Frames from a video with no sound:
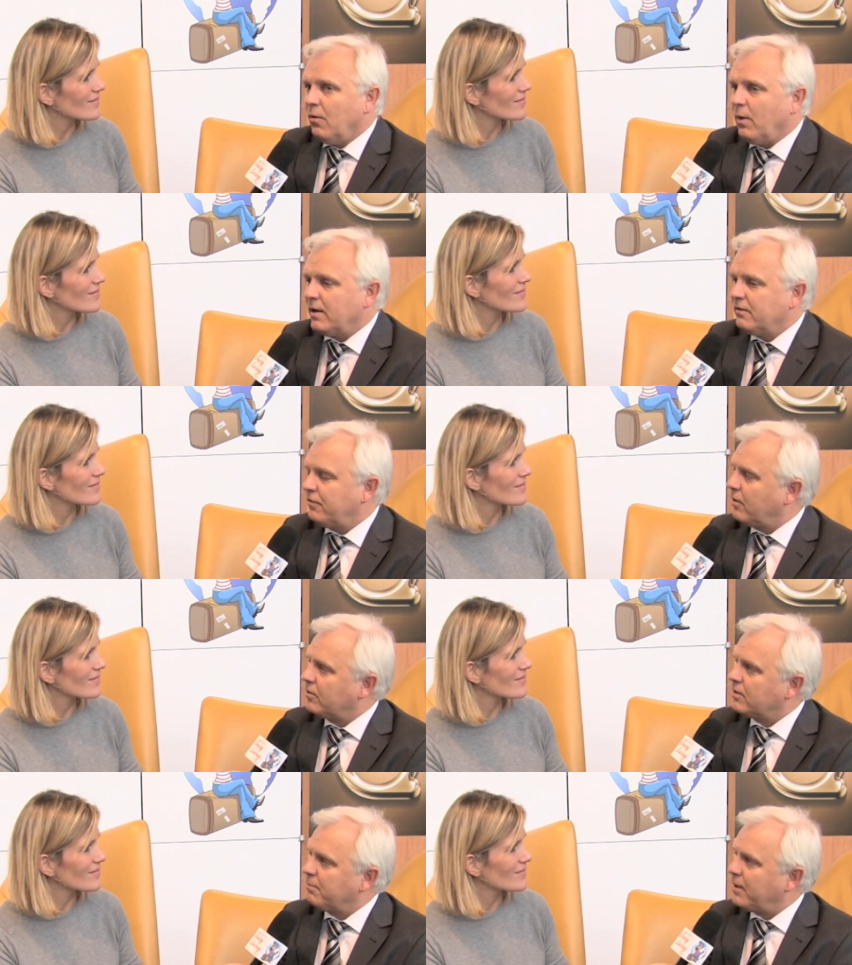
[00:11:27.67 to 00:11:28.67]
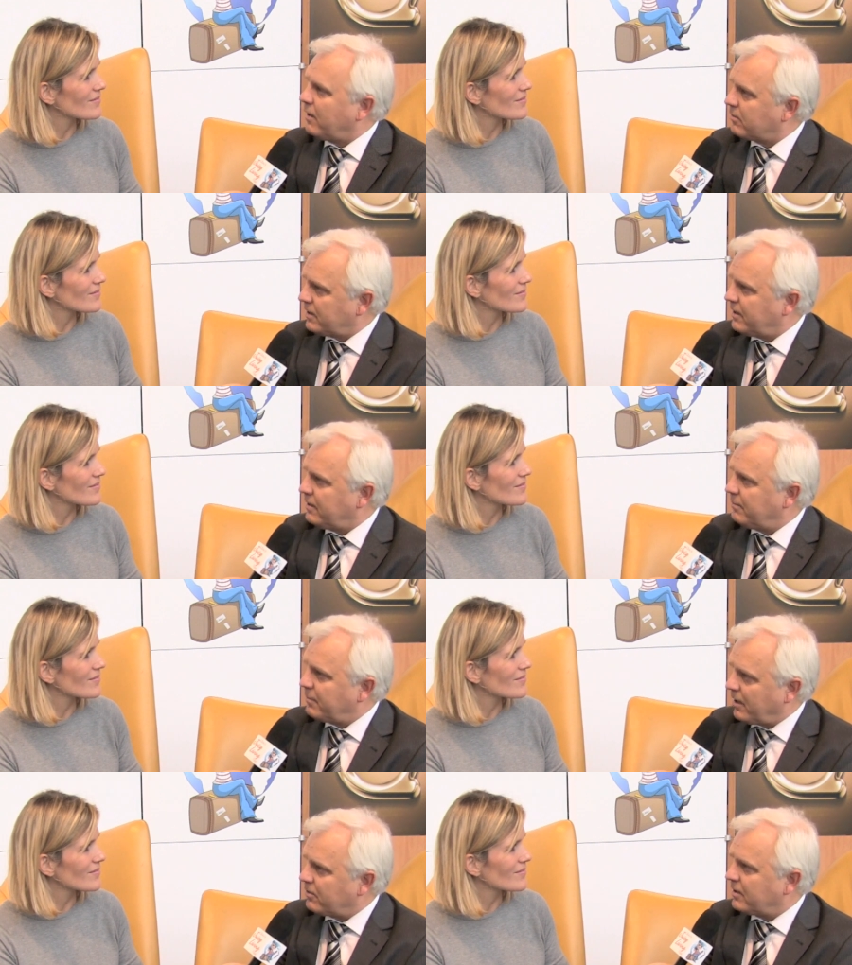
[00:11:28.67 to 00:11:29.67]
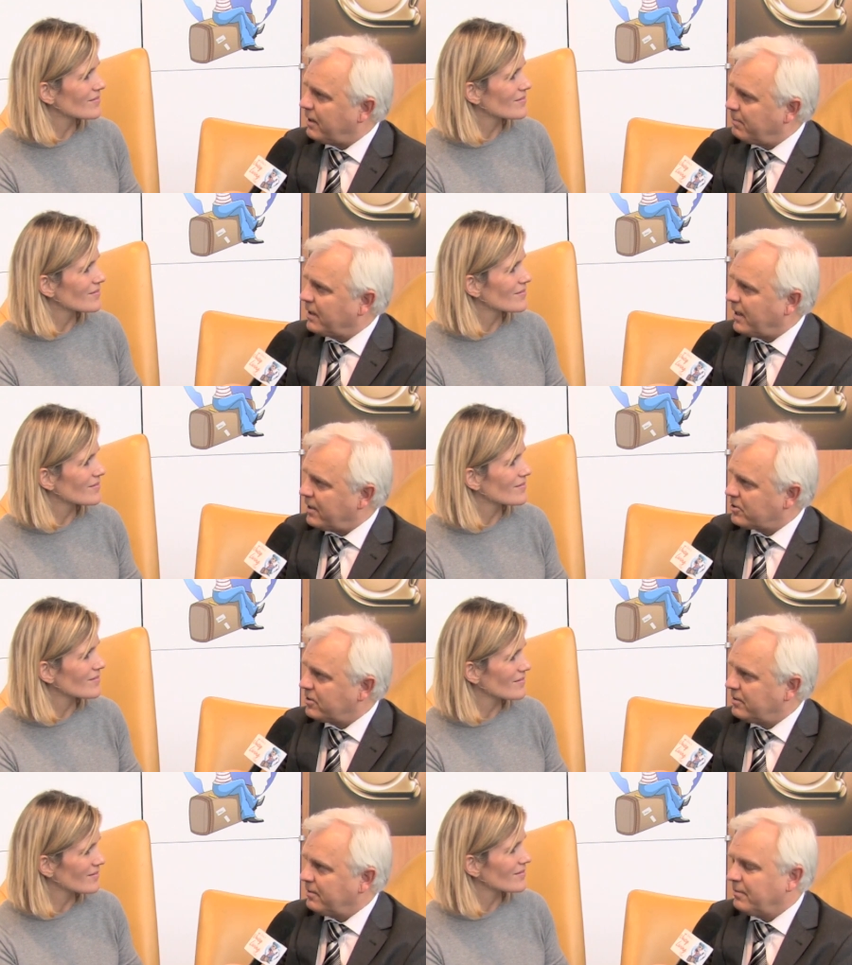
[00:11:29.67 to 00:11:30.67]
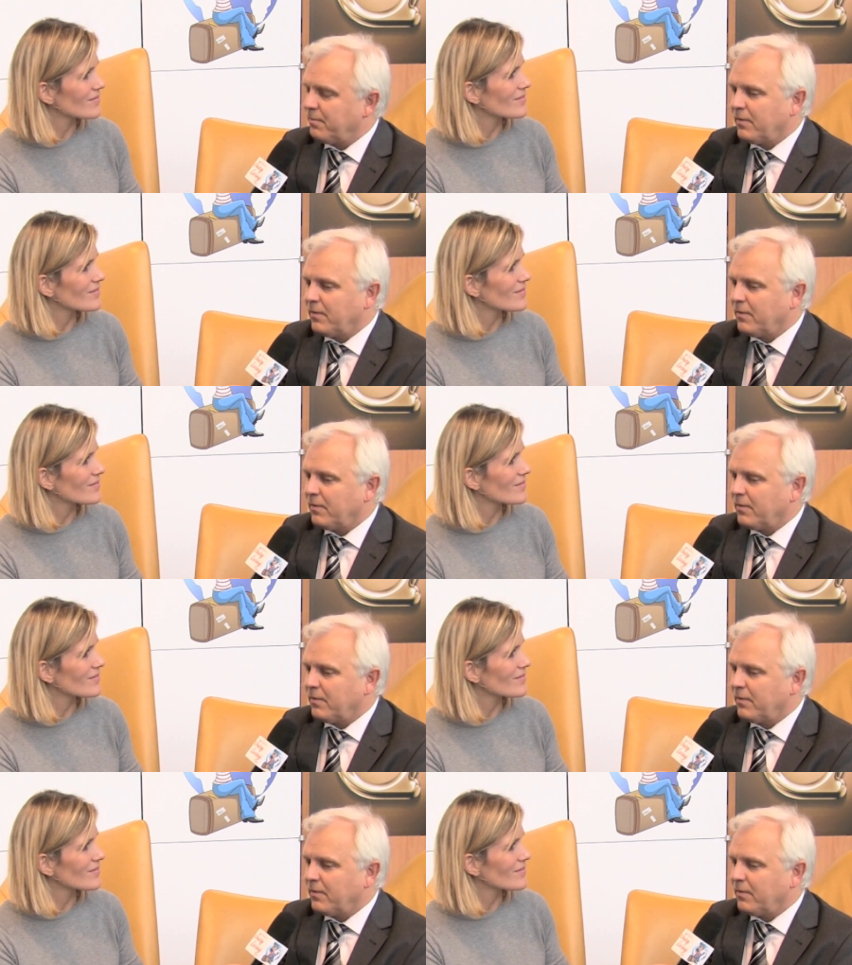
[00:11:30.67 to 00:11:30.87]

Speaker 1: one for power power application,